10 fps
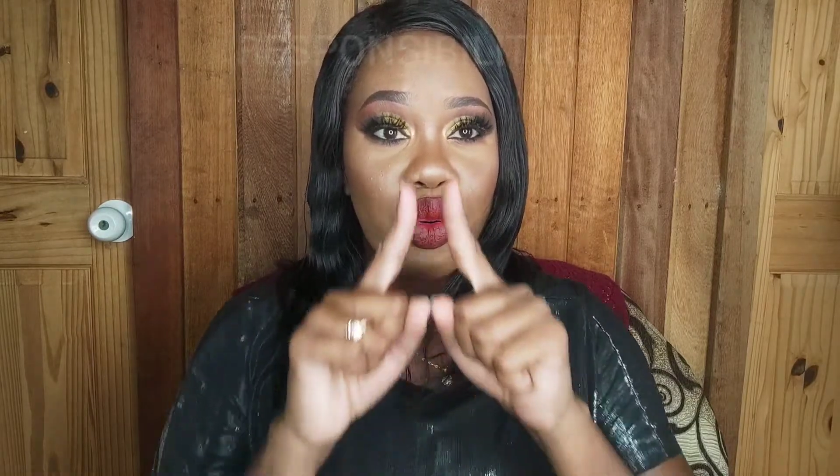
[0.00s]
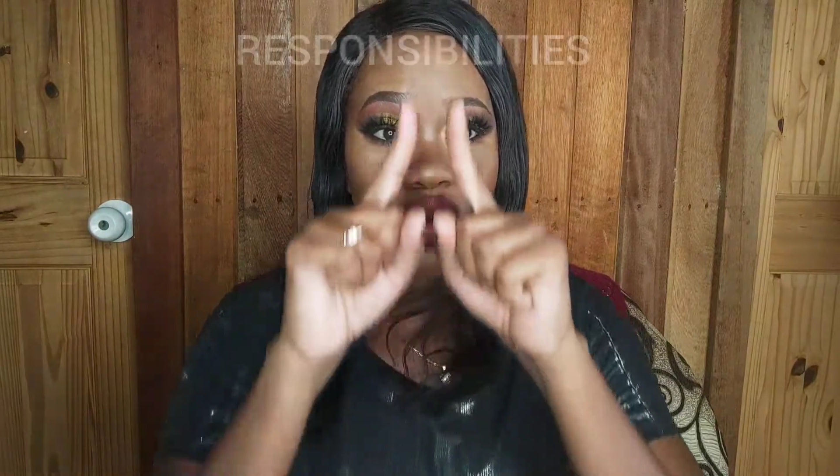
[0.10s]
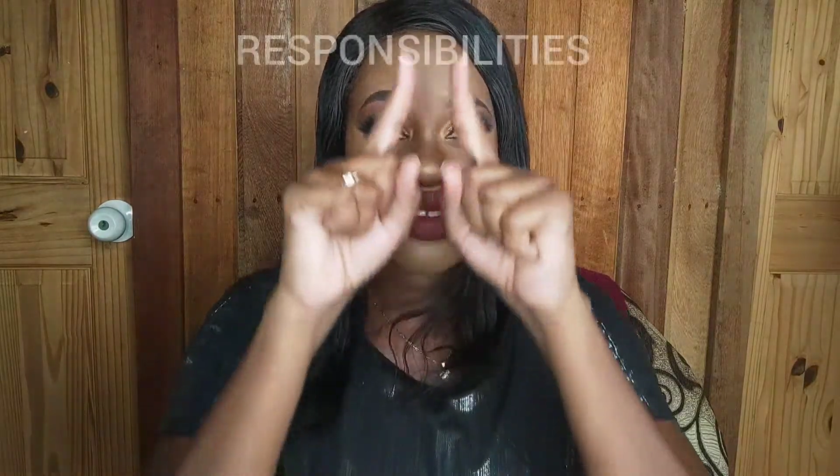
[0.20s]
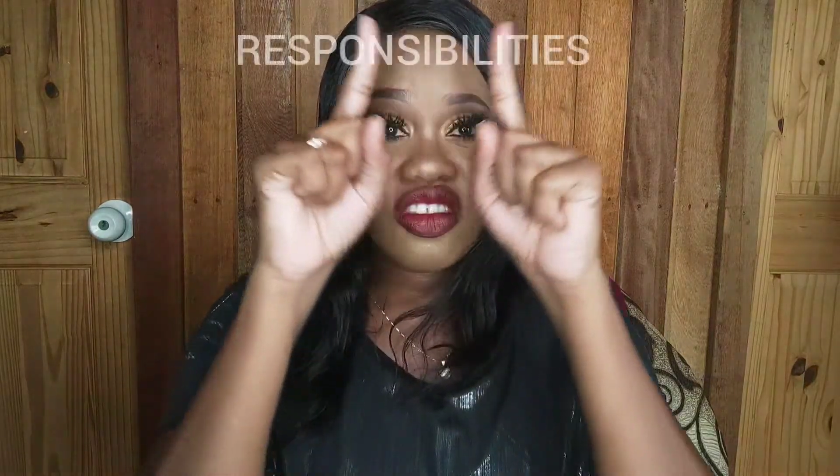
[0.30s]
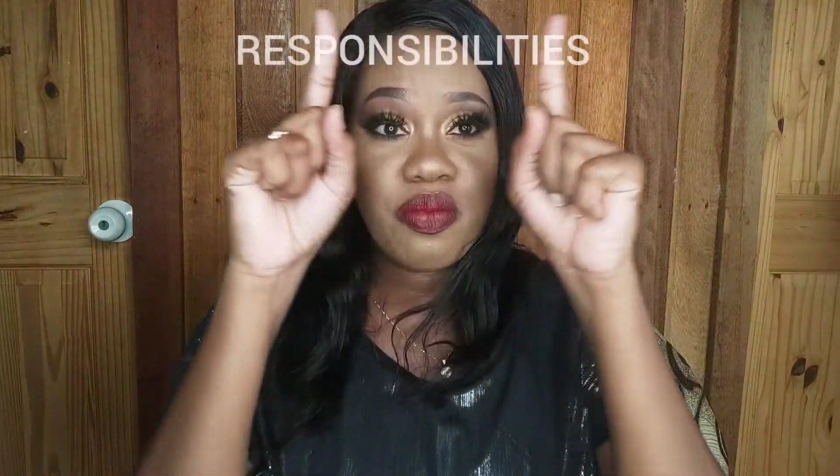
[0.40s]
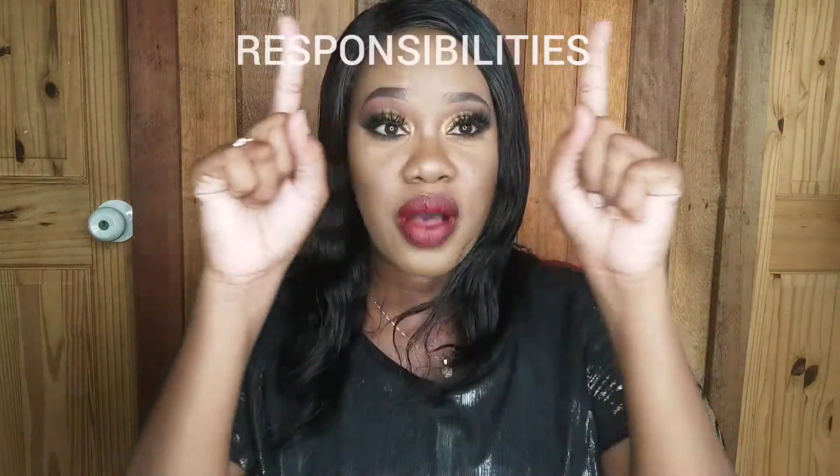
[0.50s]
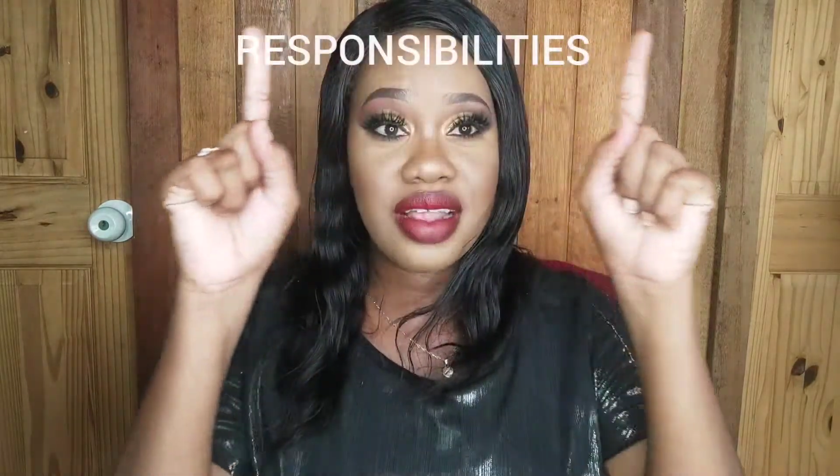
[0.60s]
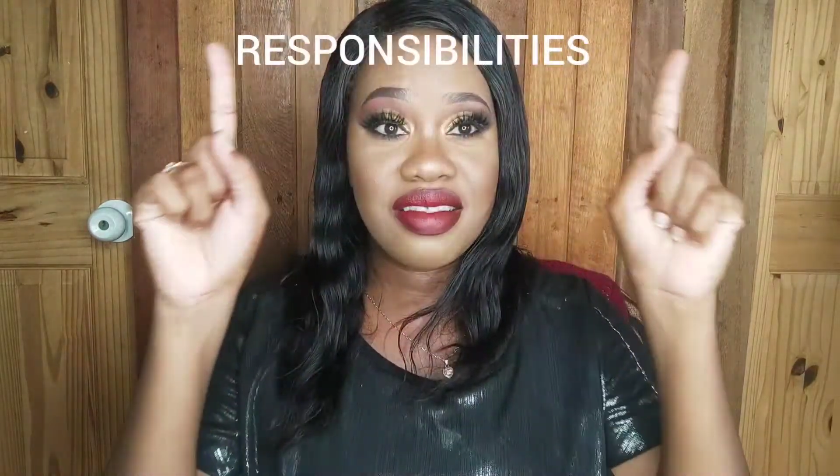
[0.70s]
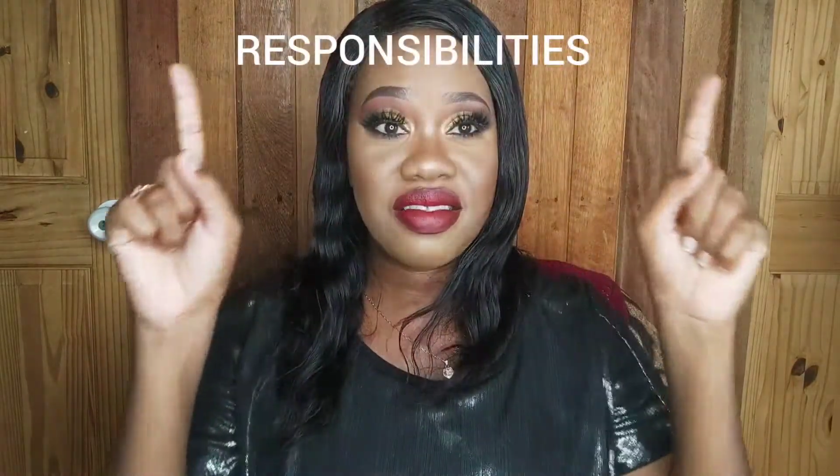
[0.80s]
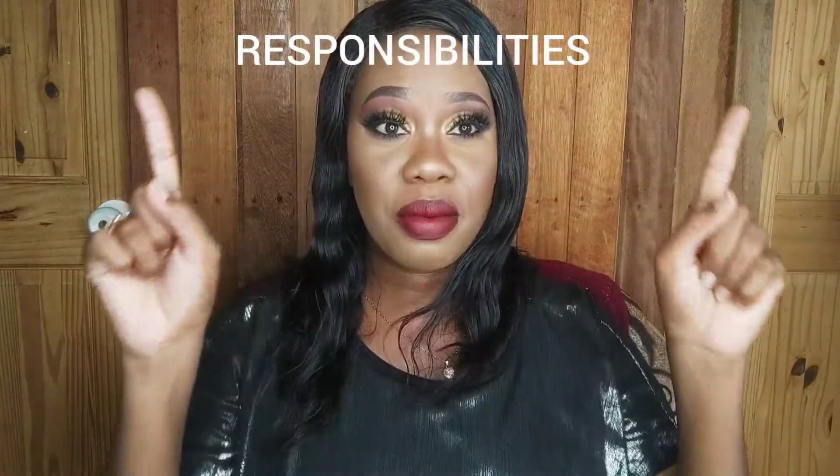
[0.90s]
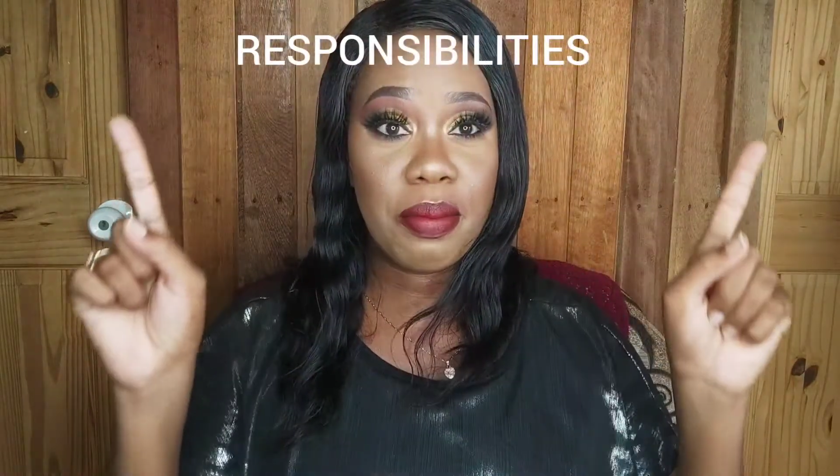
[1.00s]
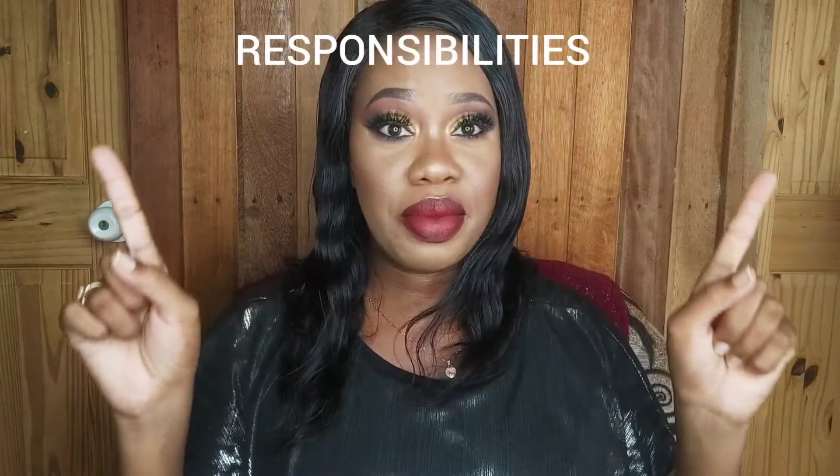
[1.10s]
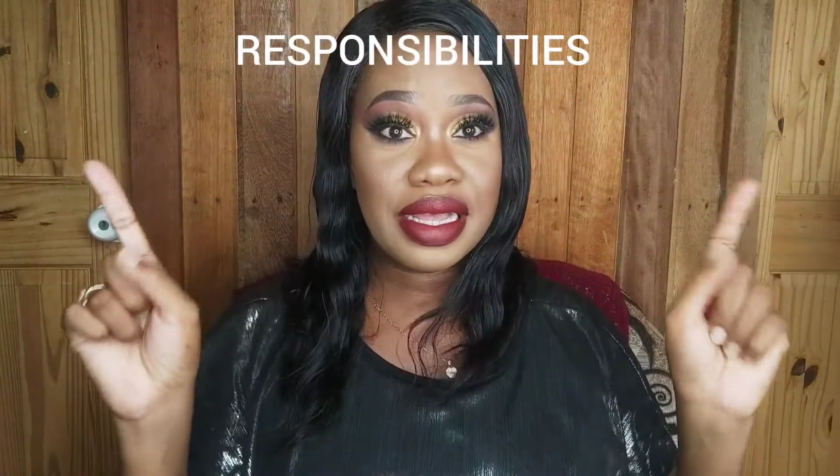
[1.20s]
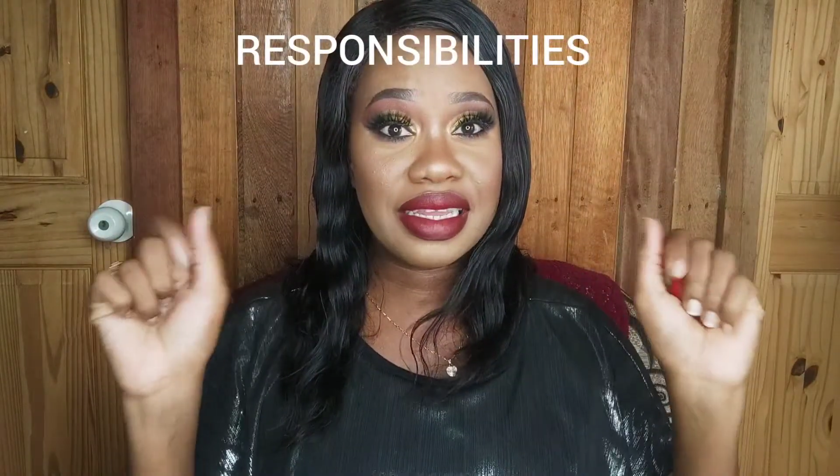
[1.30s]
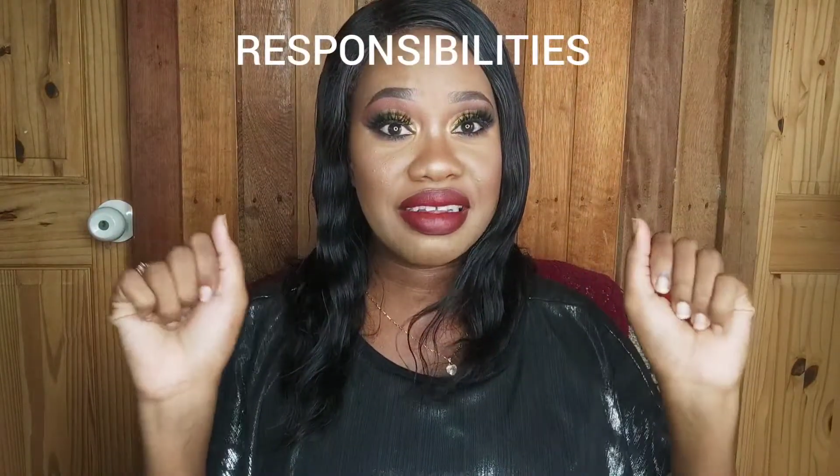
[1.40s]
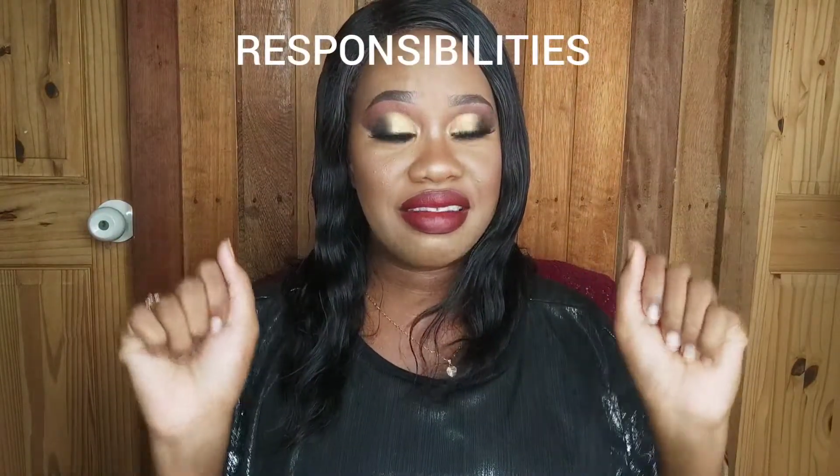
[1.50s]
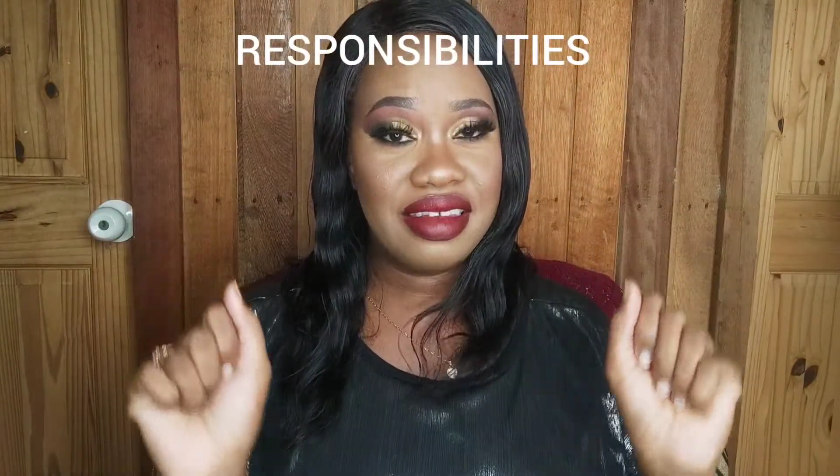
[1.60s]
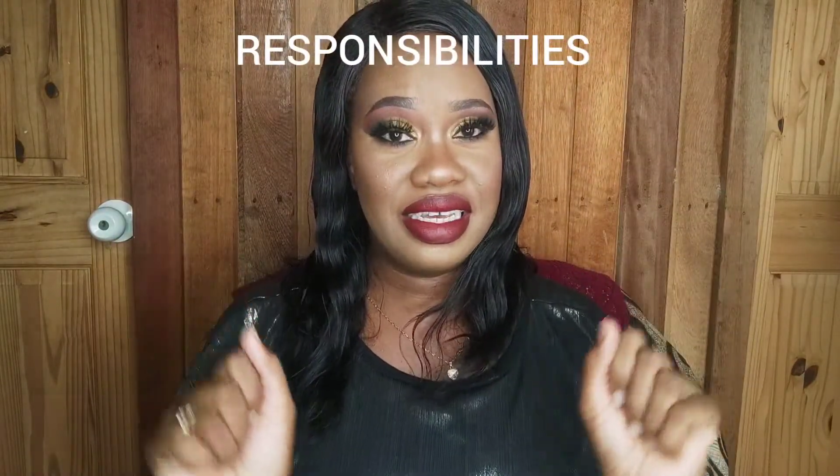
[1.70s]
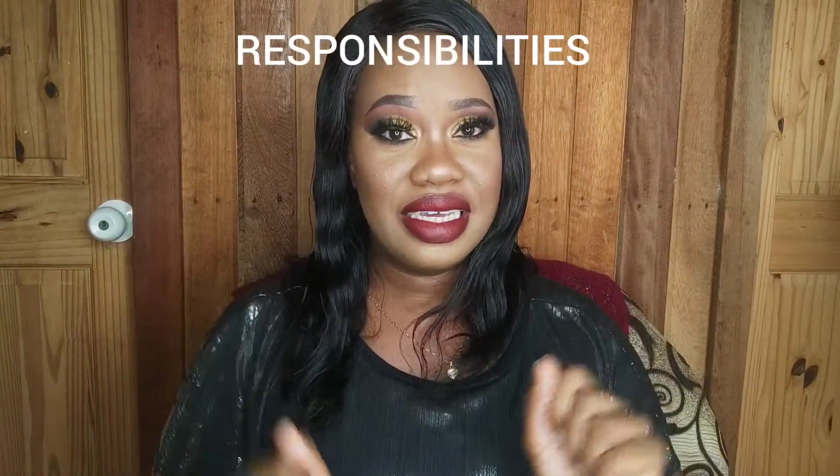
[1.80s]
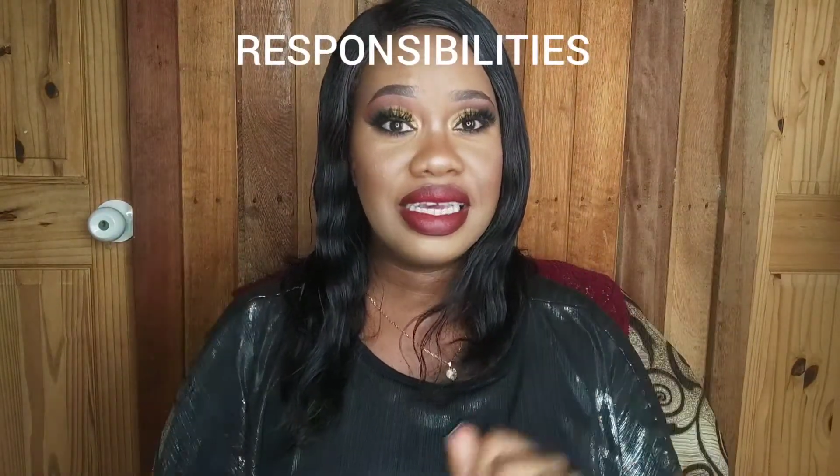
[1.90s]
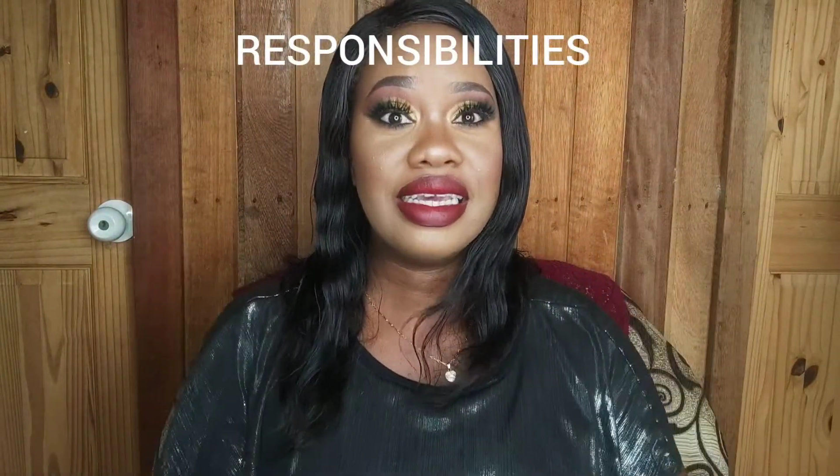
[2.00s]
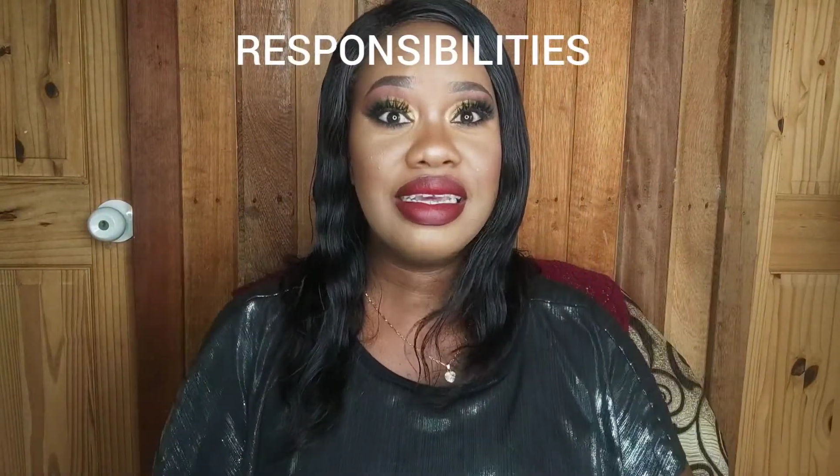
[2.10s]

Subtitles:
responsibility.